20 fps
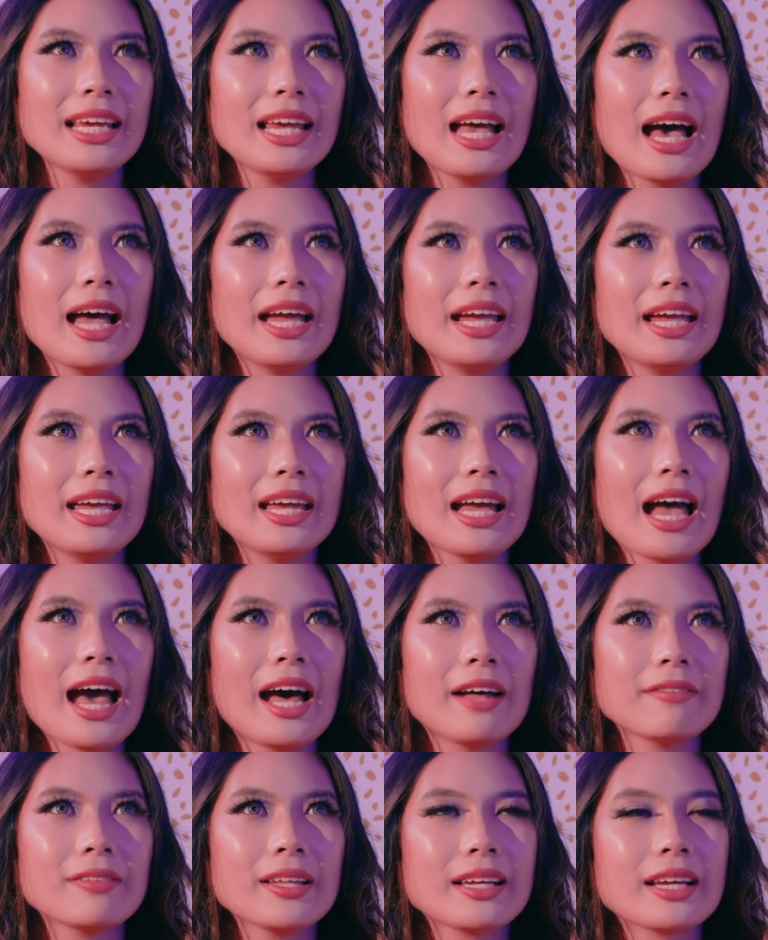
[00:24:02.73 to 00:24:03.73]
I
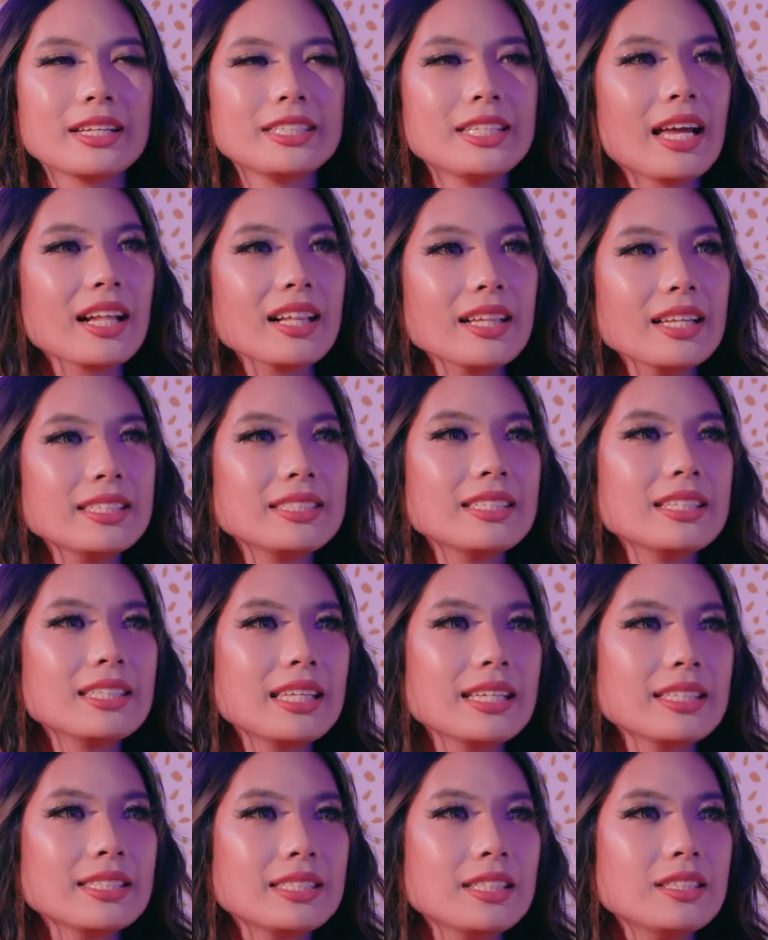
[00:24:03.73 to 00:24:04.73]
have, like, a checklist of
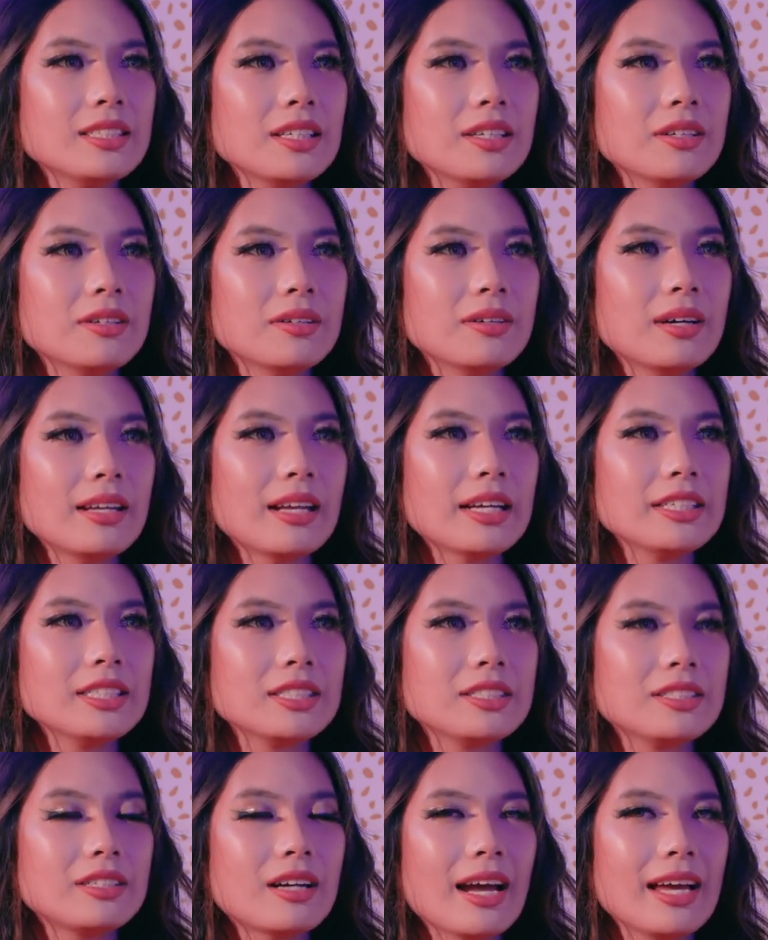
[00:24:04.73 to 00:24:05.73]
things to do, and I
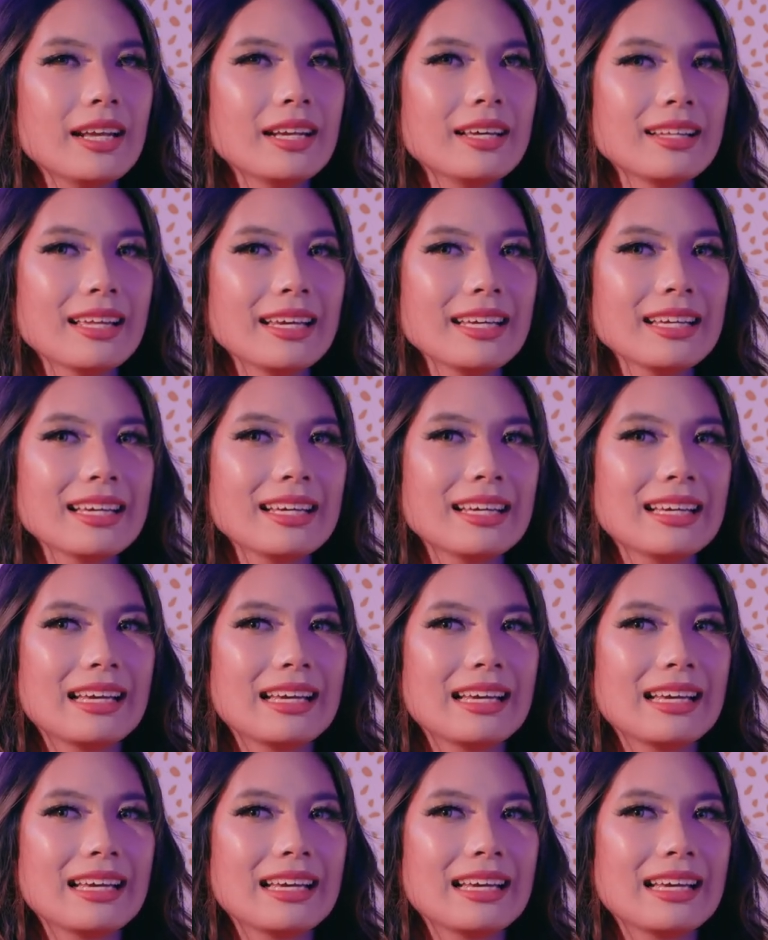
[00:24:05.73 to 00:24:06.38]
just try to, like,